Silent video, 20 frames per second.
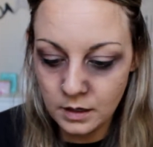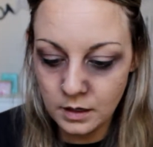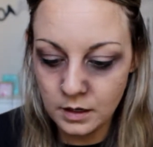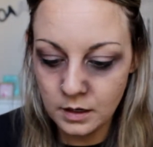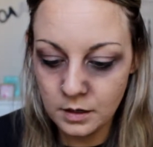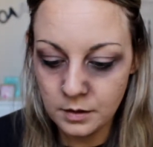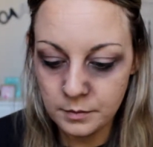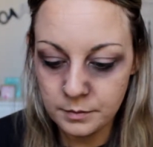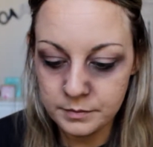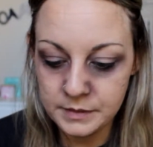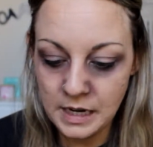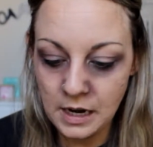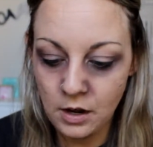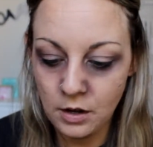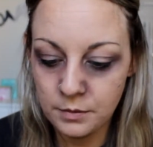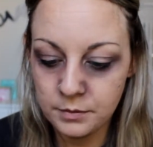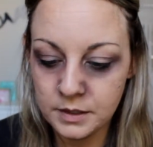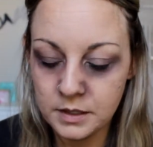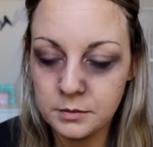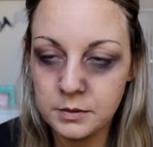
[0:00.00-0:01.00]
Now
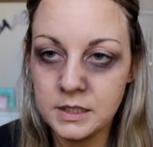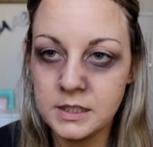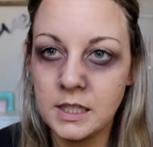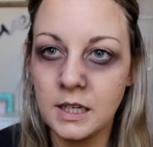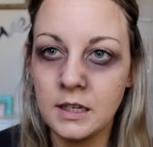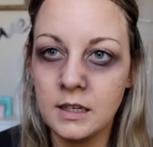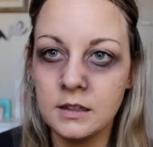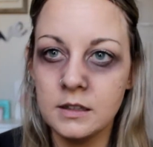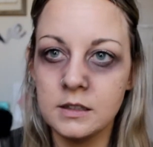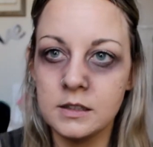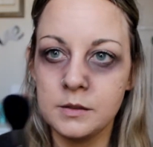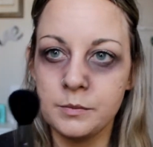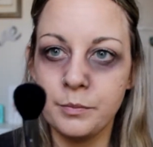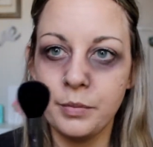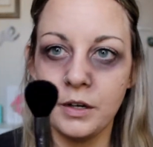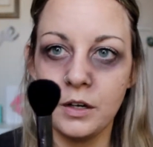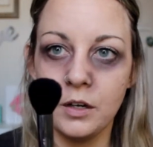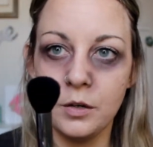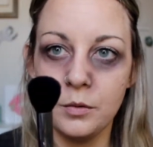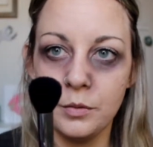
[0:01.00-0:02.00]
I'm going to be taking this
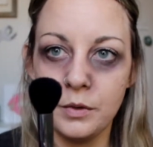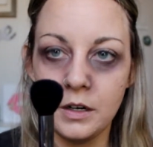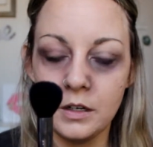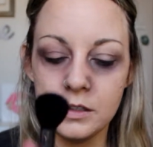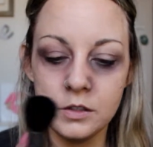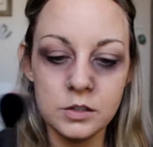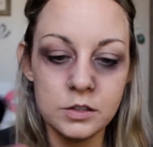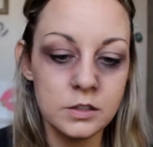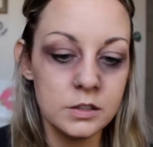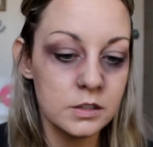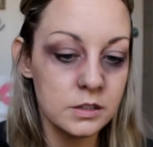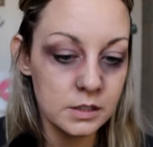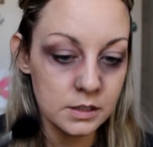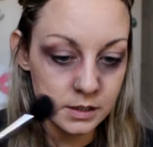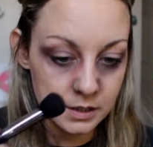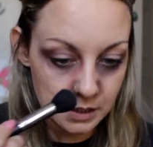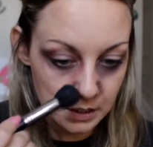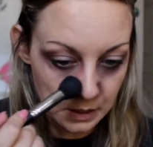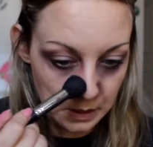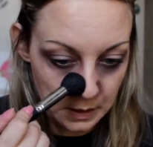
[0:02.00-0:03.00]
bigger brush
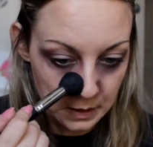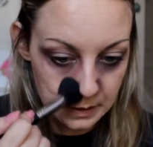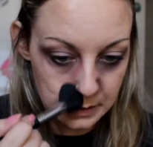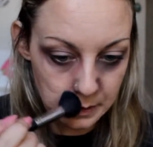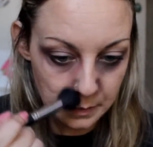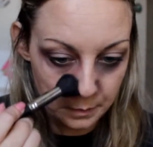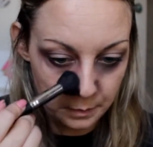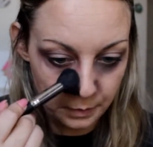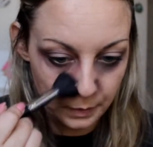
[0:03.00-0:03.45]
just to kind of